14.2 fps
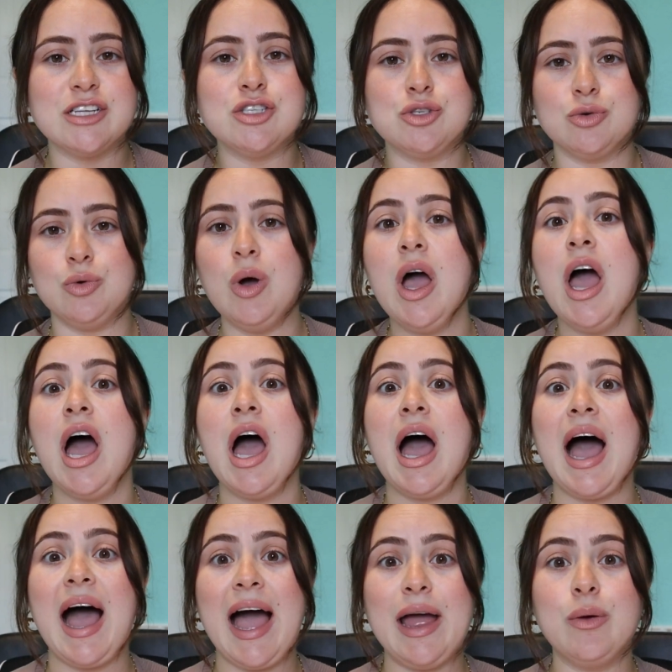and
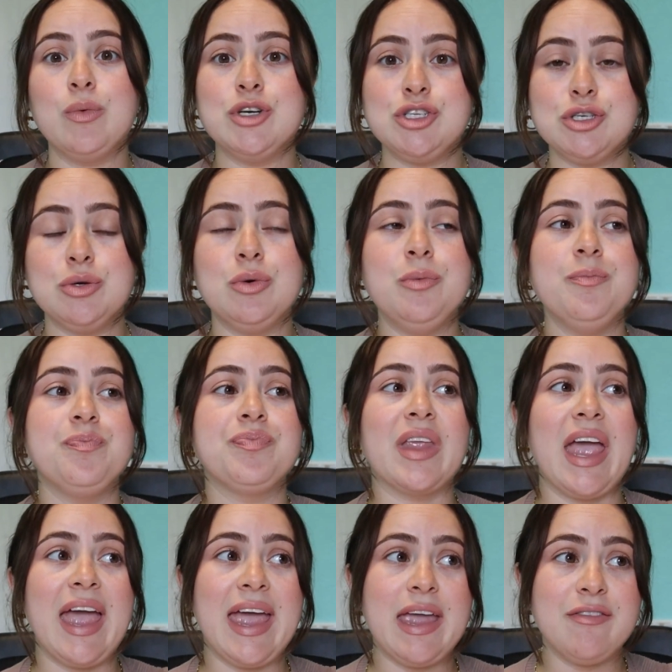I would do
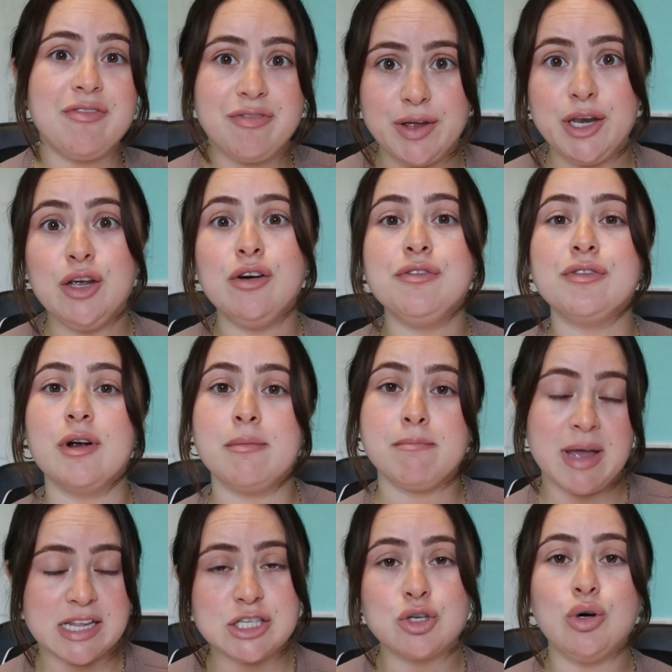a video from
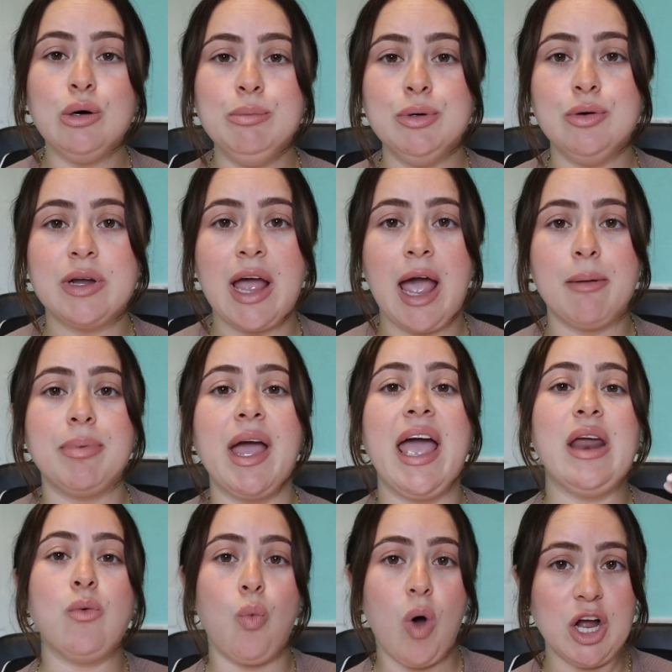med school bootcamp
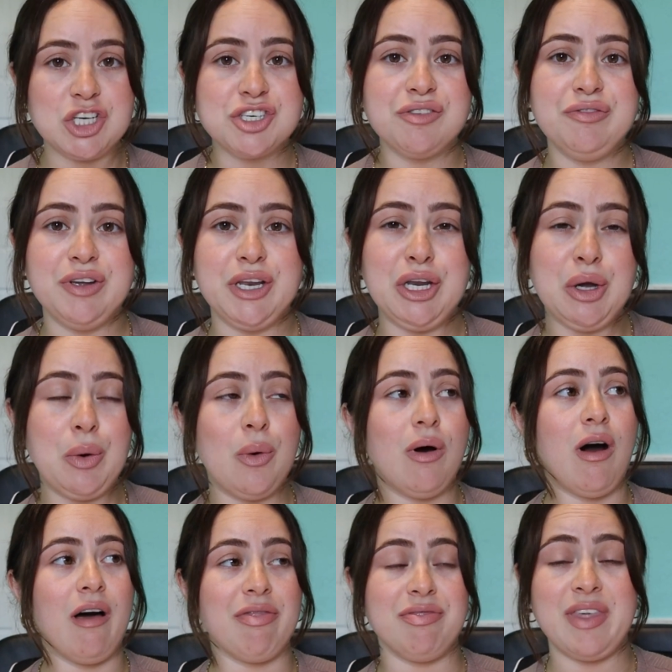and watch a video
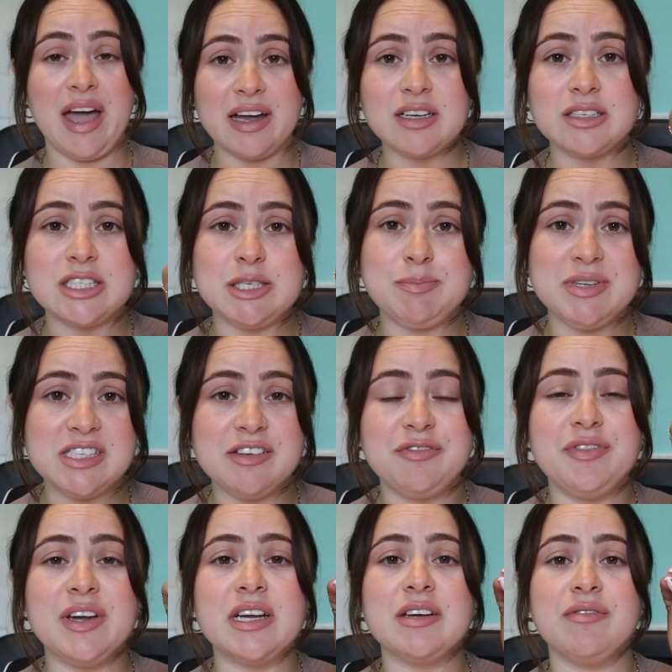on that
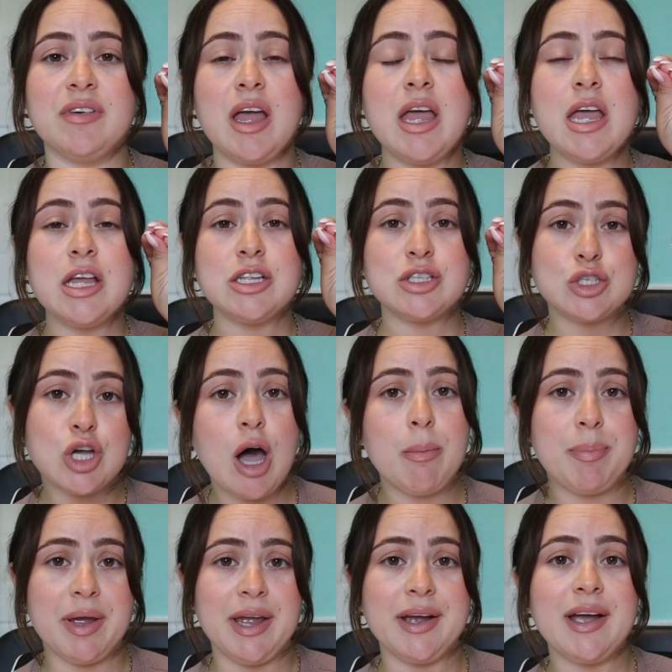specific
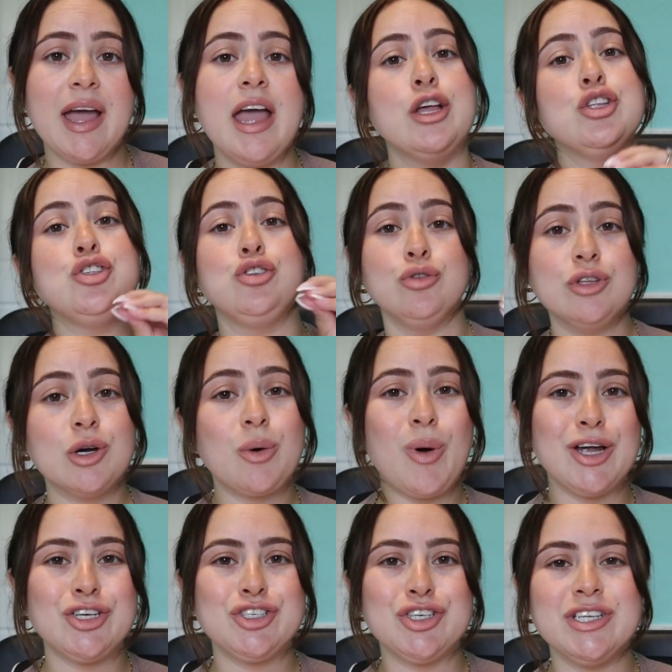topic, do the
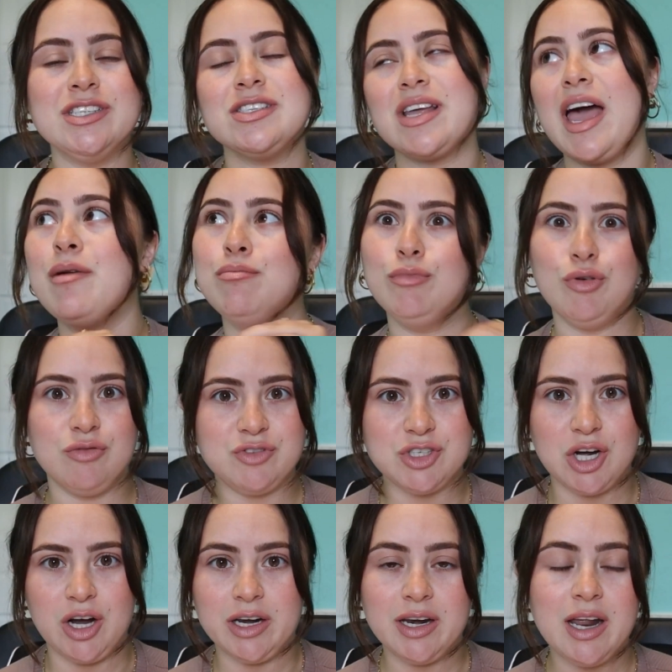questions, and moved
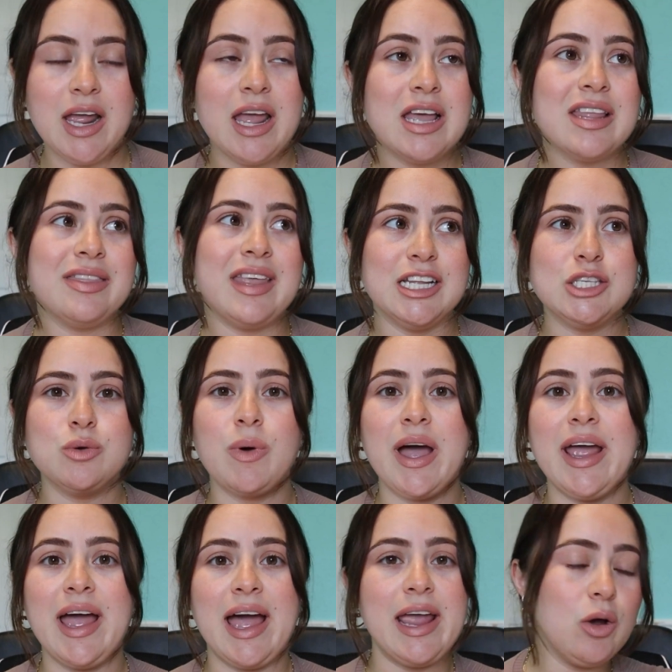on. That's
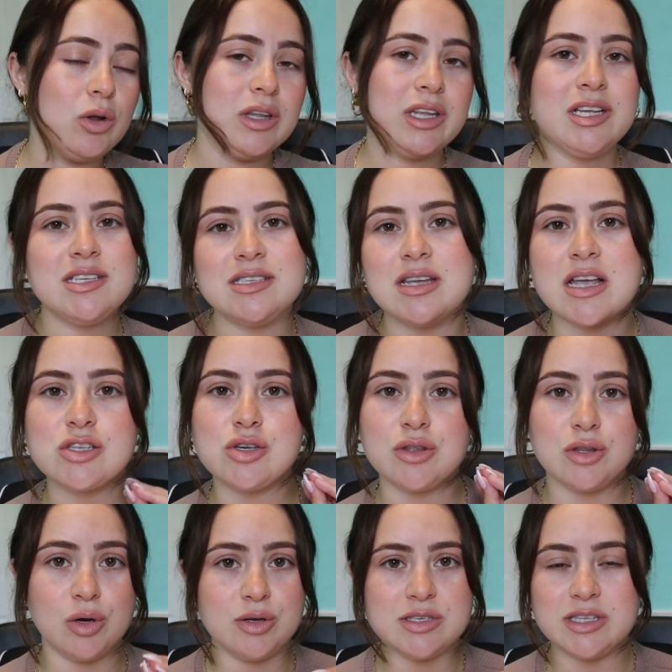why I only stick to
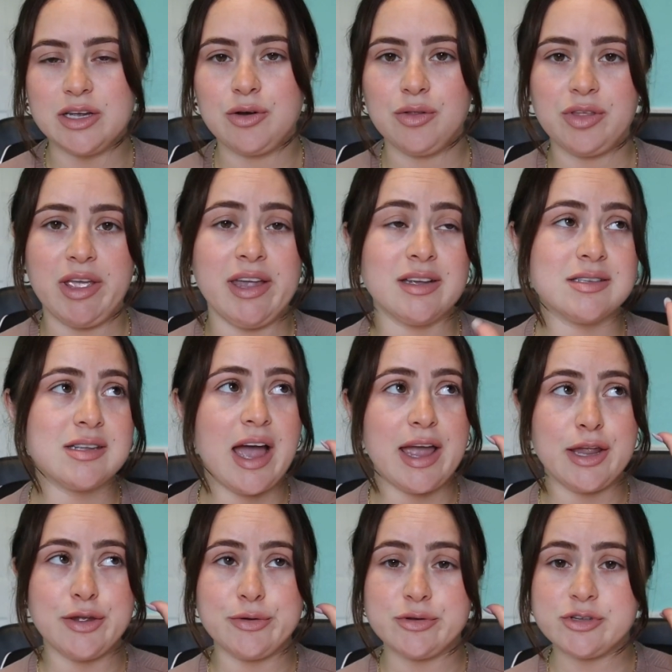those little things. I
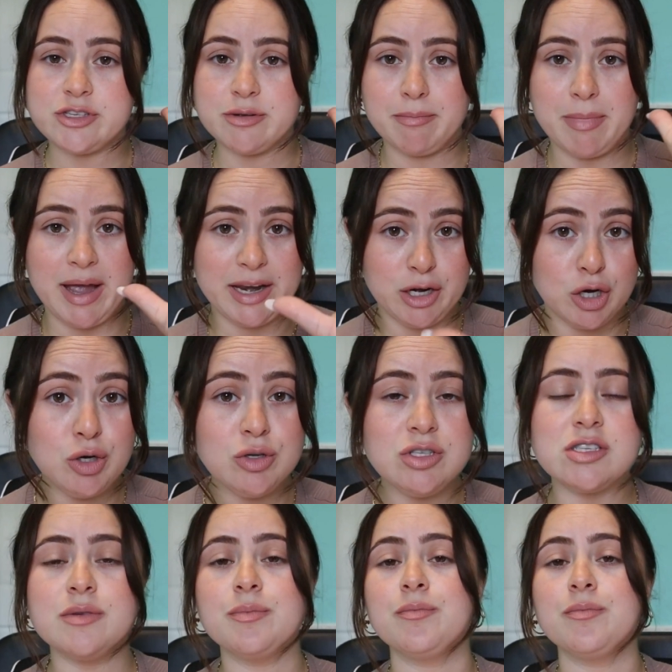used my notes,